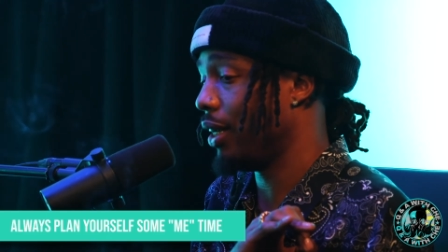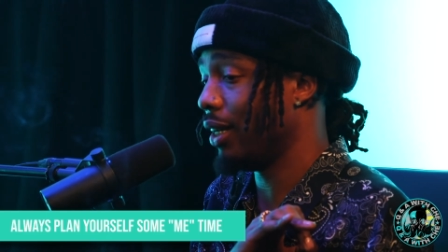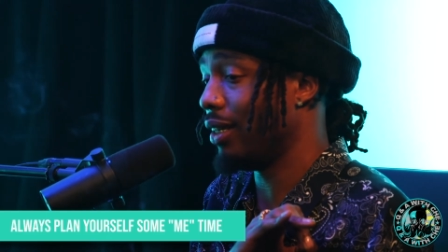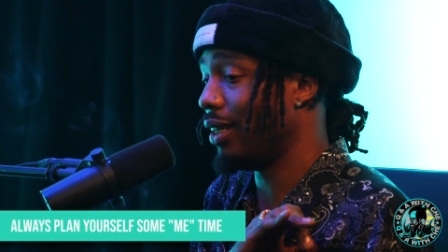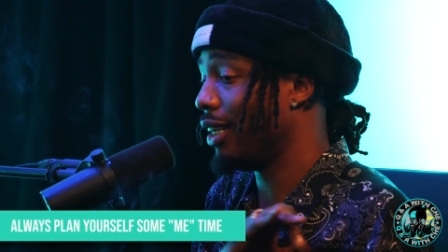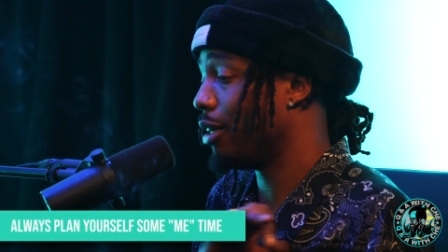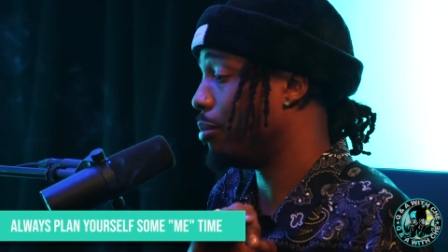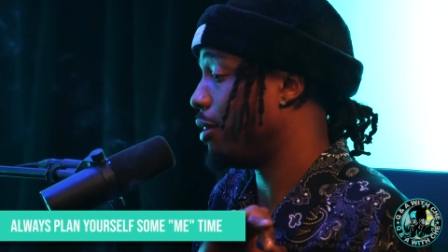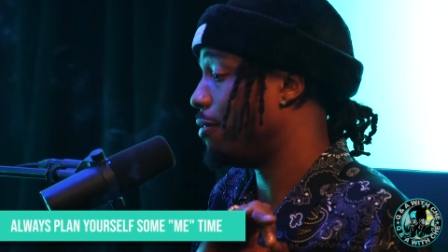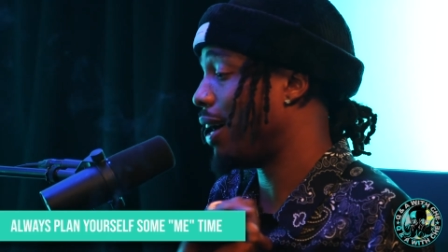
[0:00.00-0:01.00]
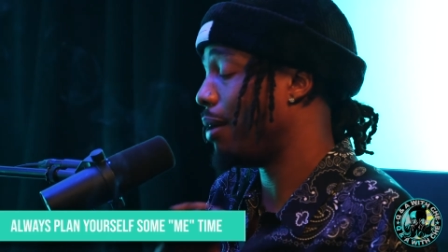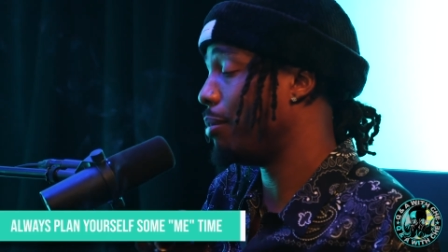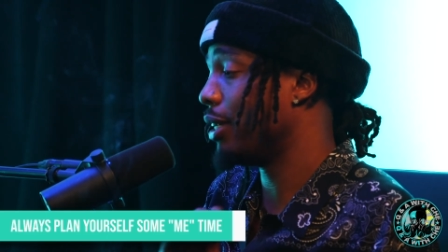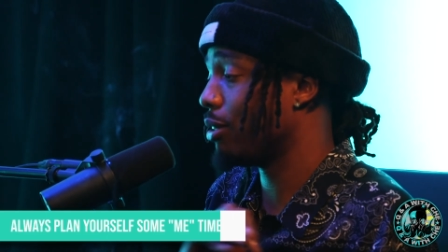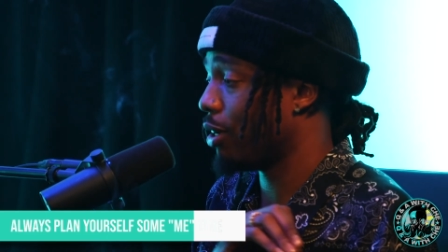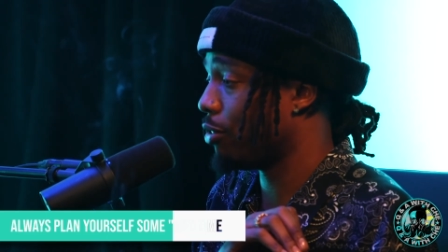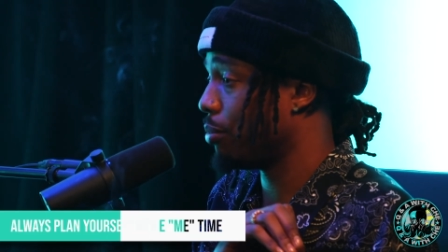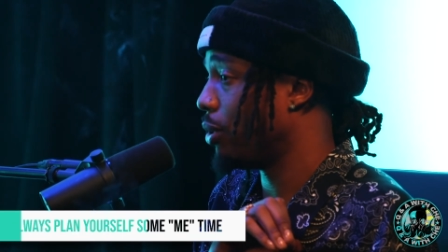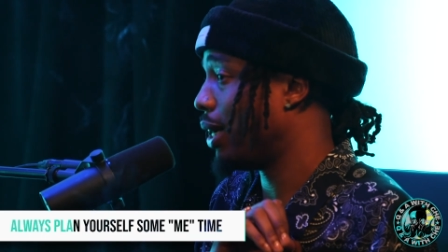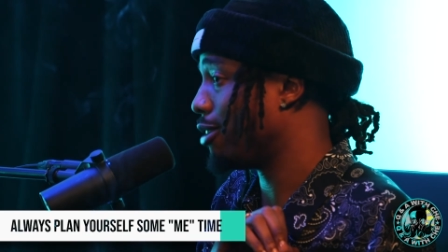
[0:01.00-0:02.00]
and it could be five minutes away
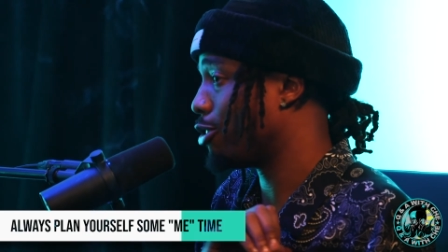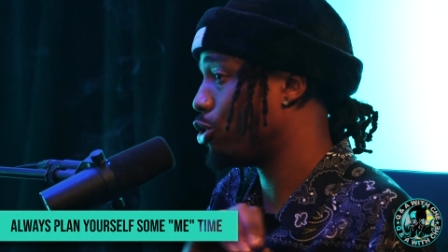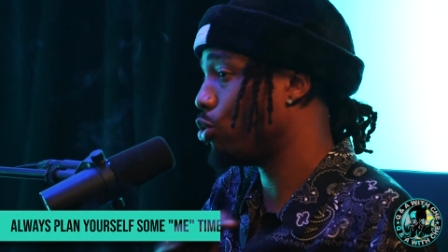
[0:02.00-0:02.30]
from your house,